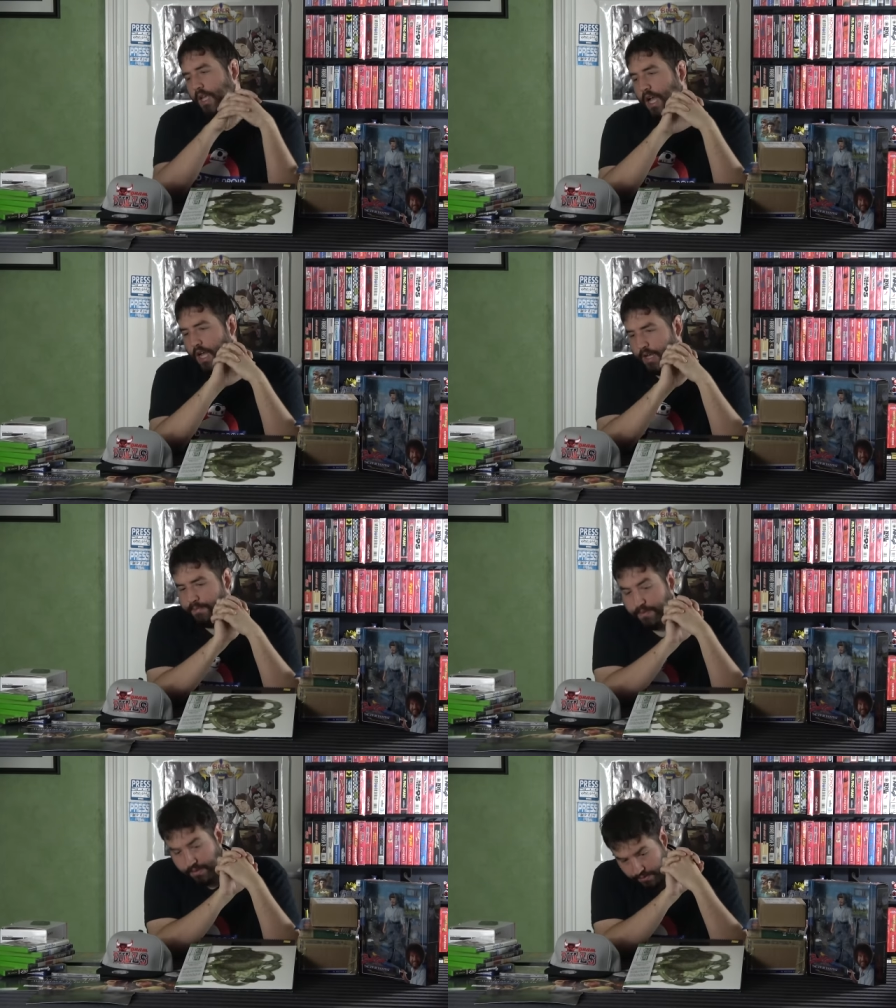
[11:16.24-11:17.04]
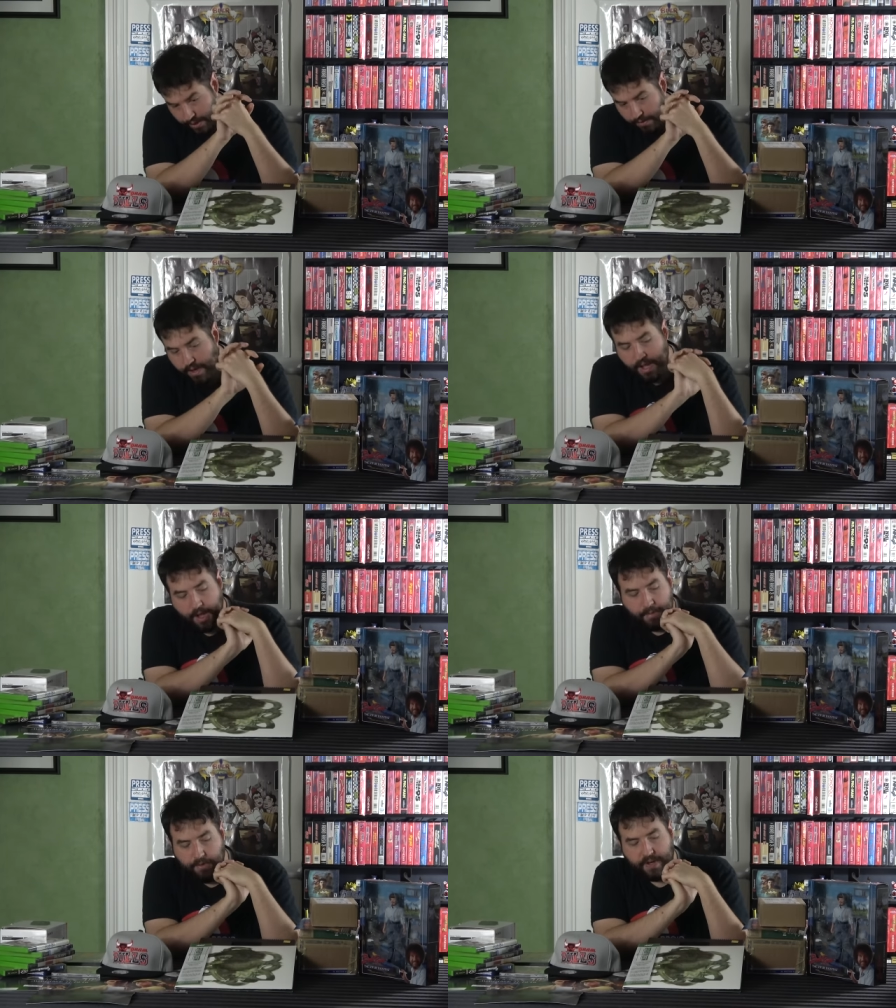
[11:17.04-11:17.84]
Um, so
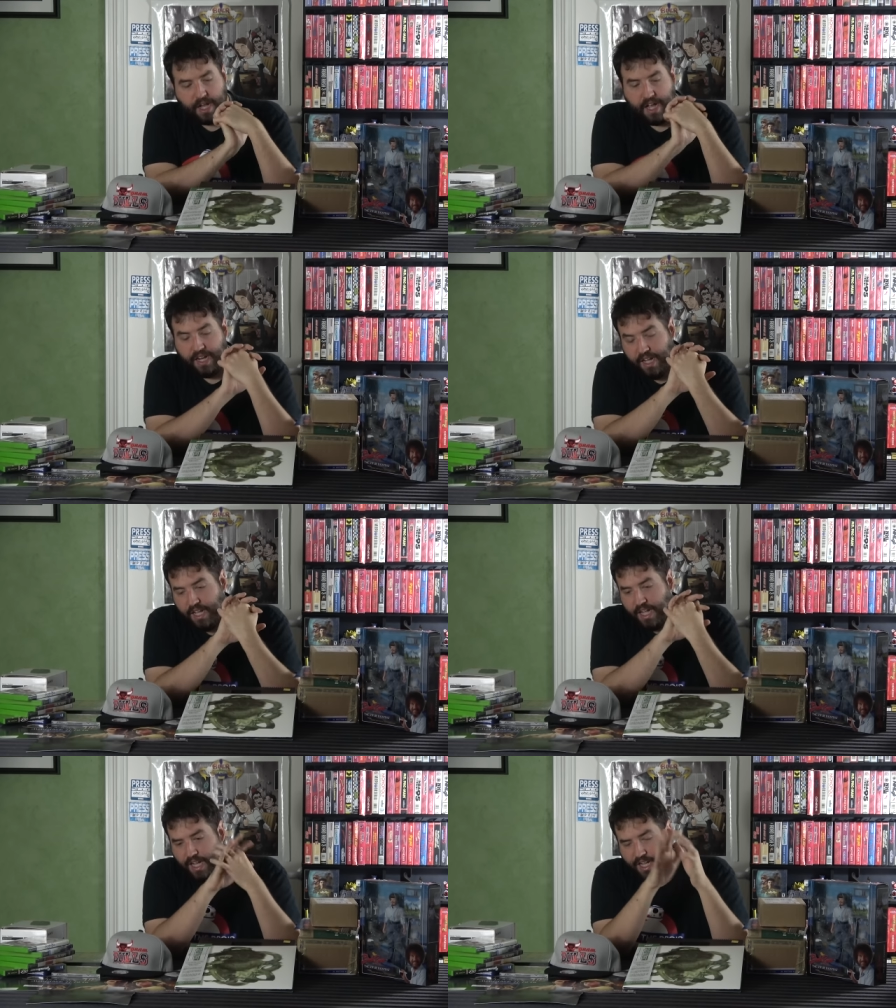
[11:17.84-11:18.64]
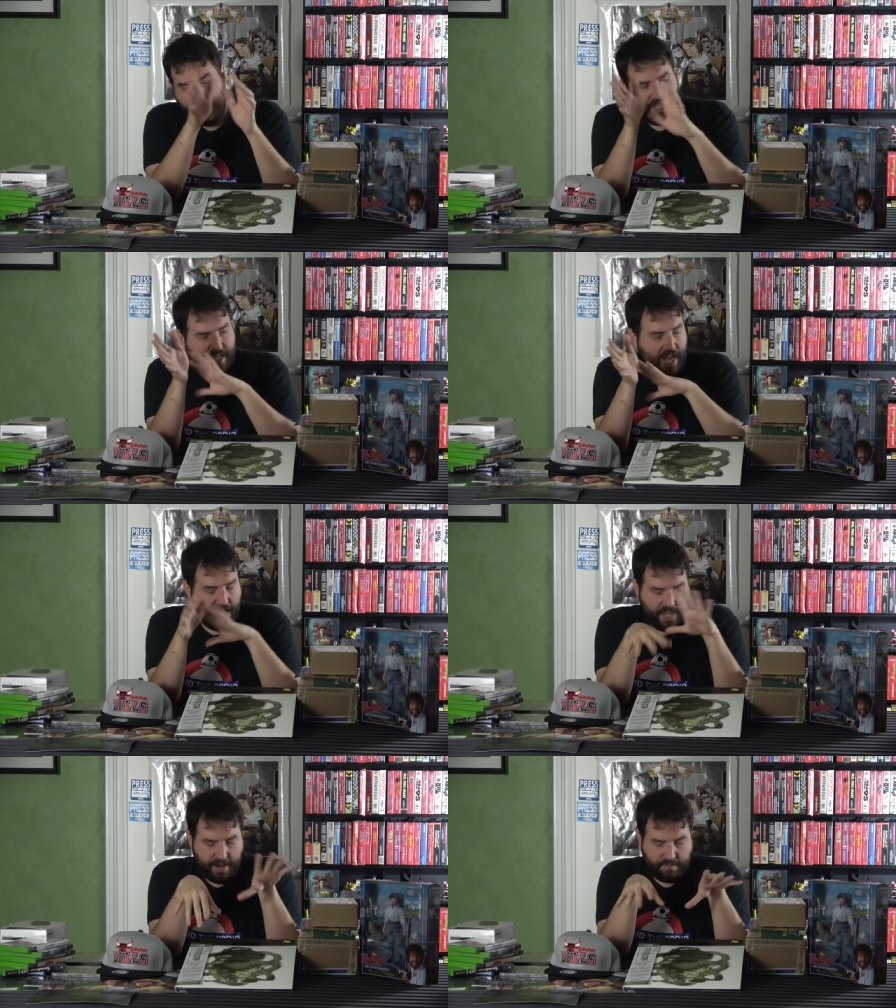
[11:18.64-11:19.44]
moving on, uh,
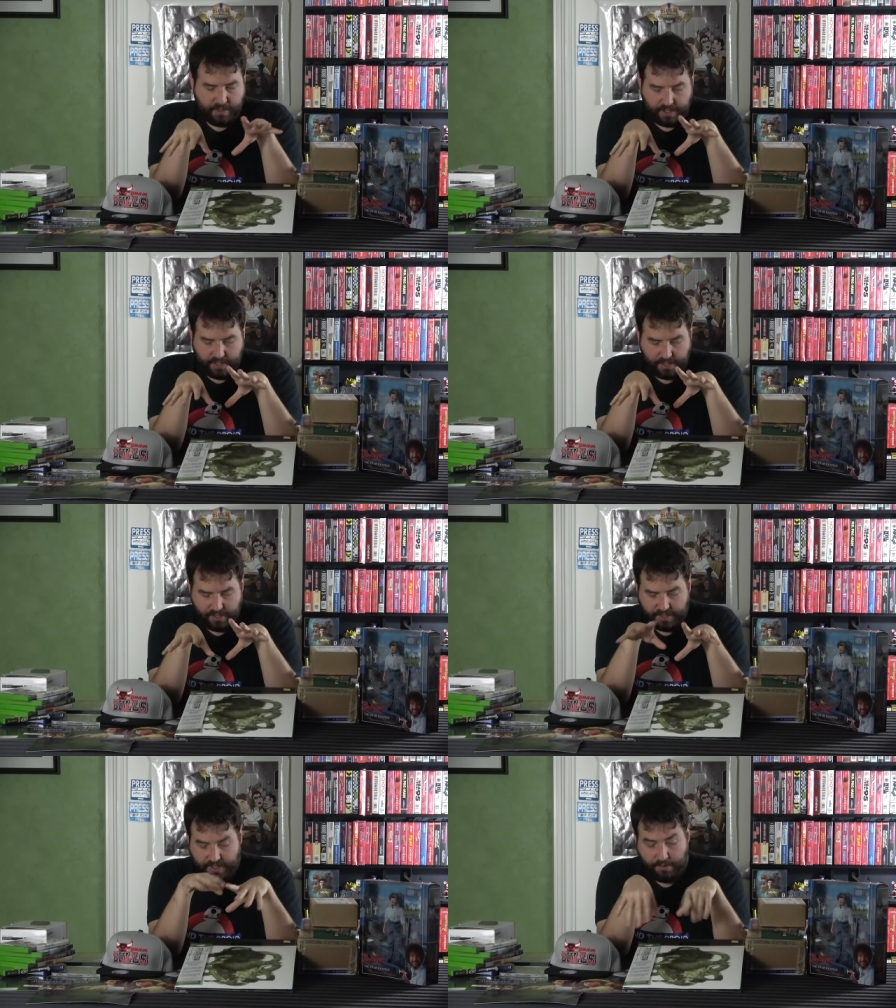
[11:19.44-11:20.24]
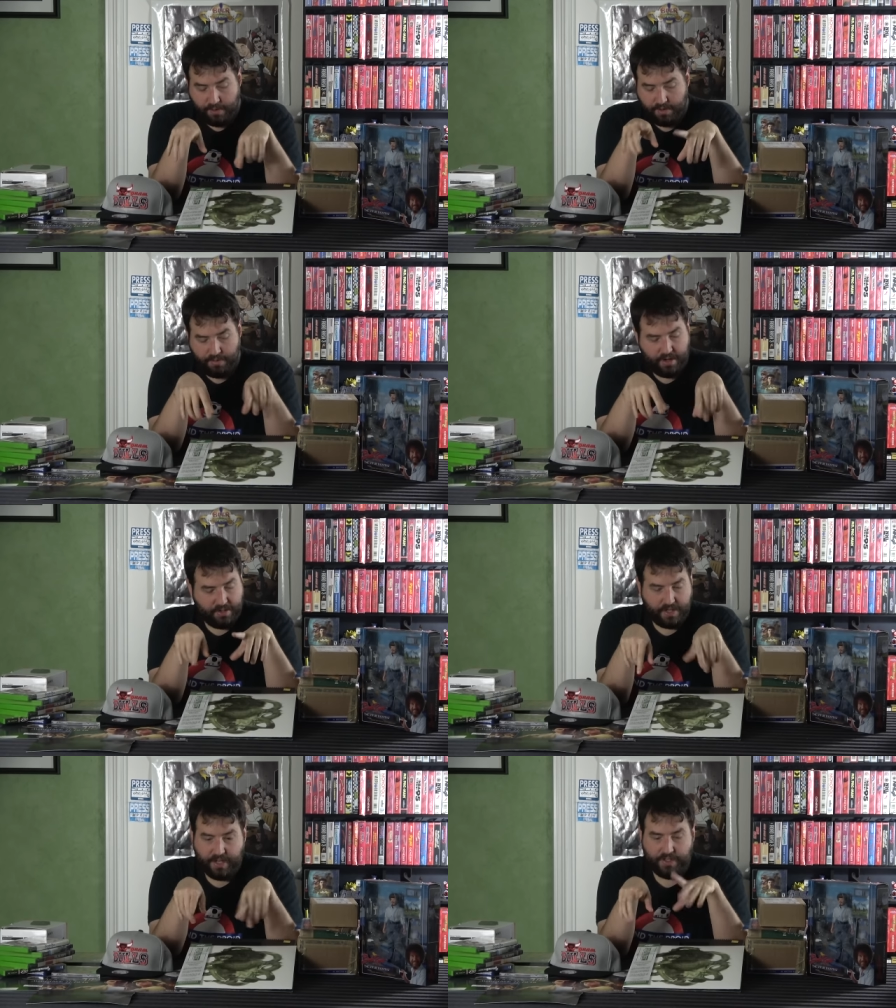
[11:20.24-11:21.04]
it's, let's see, where, where
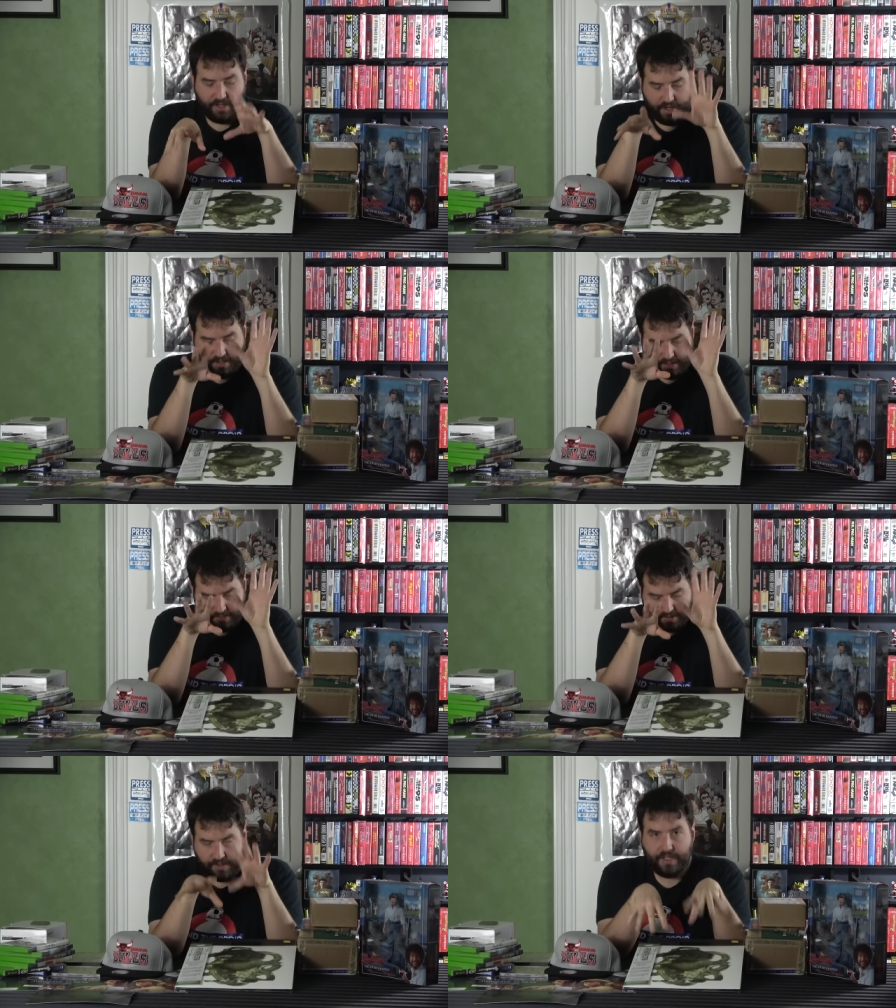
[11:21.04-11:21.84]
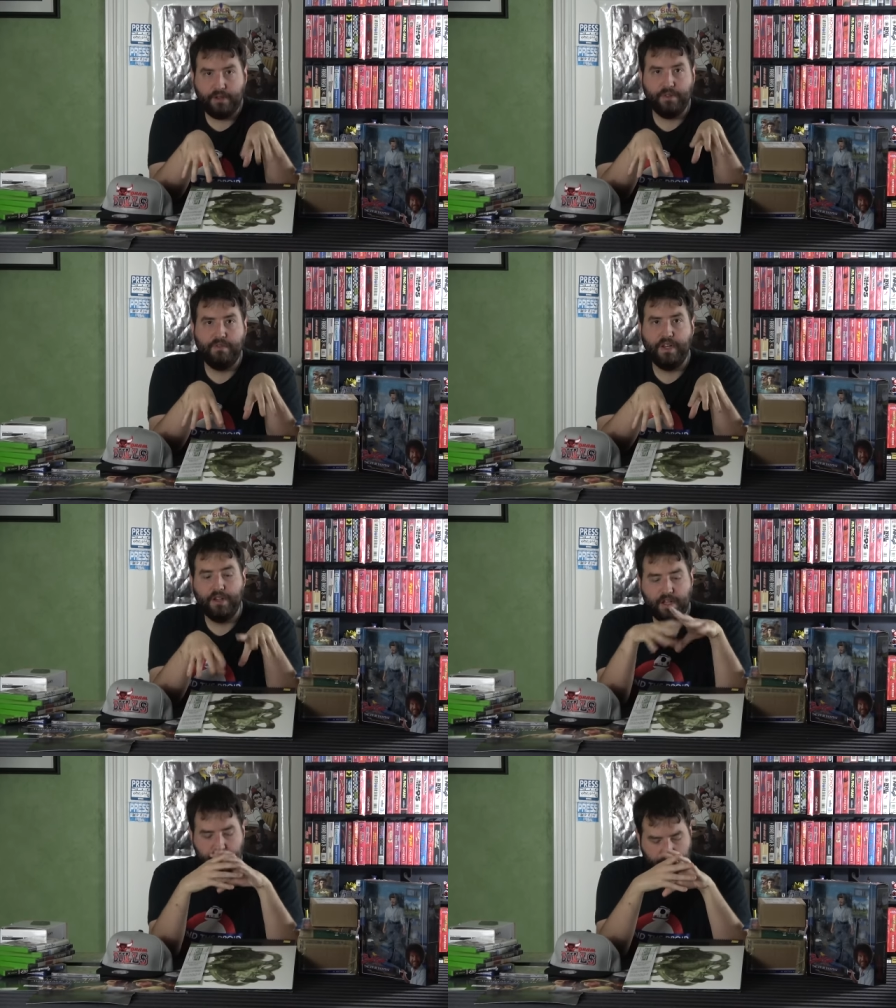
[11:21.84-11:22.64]
else can I start here? Let's let's stick with the video
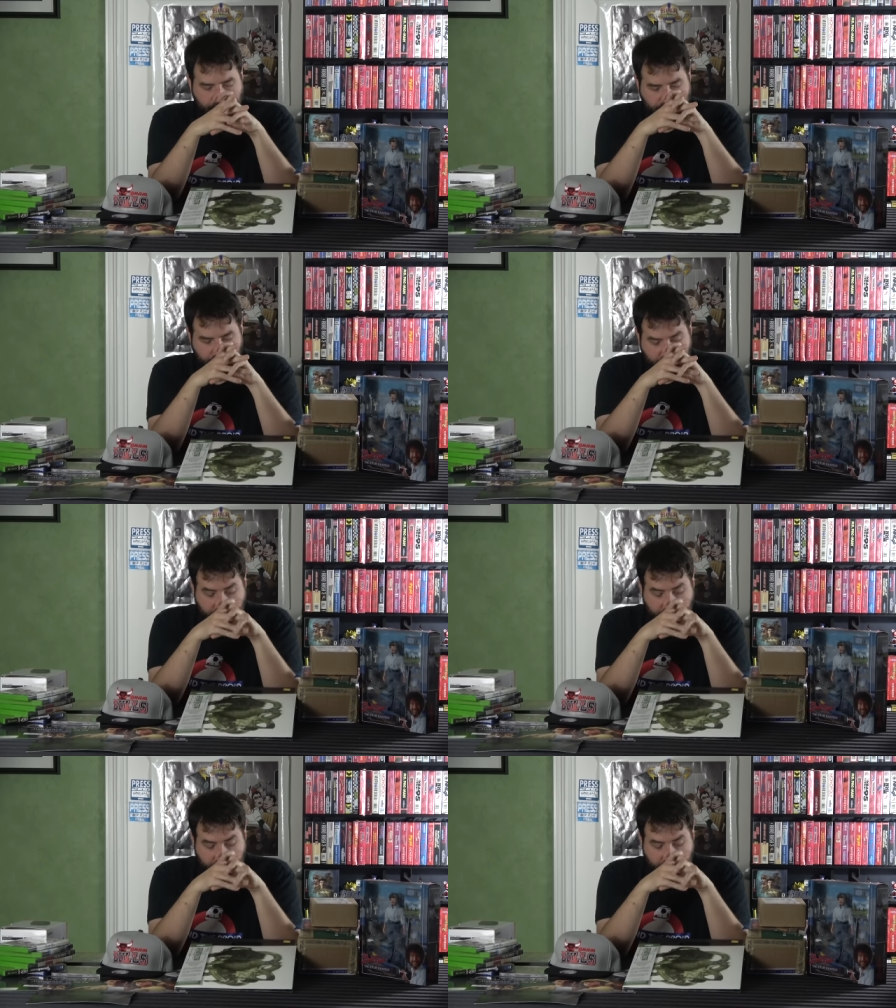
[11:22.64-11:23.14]
games for a bit.